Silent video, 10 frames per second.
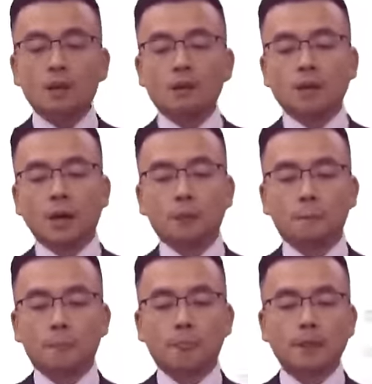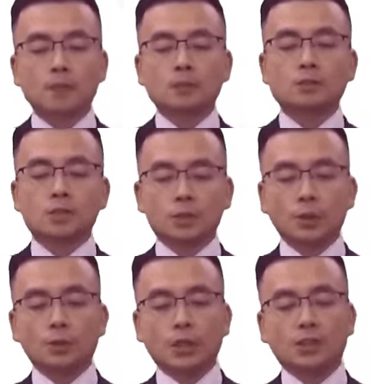Now, to
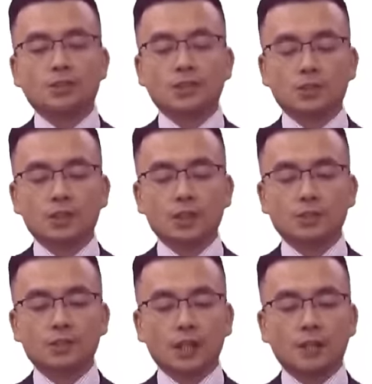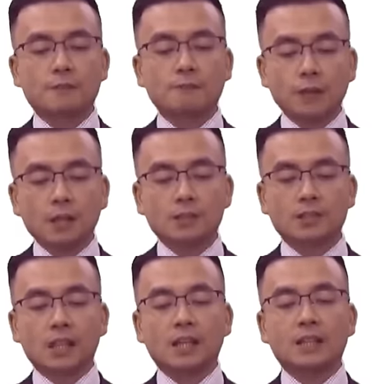do this, as you can see,
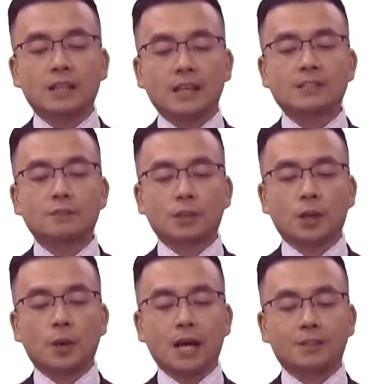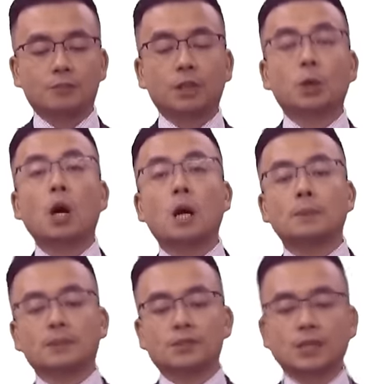firstly, let's have a go at the
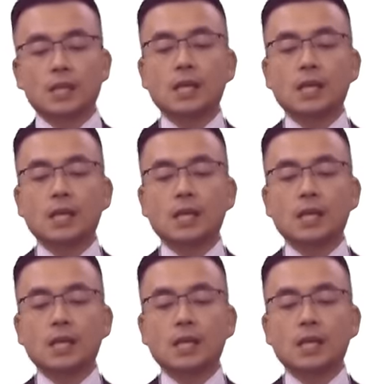requirements.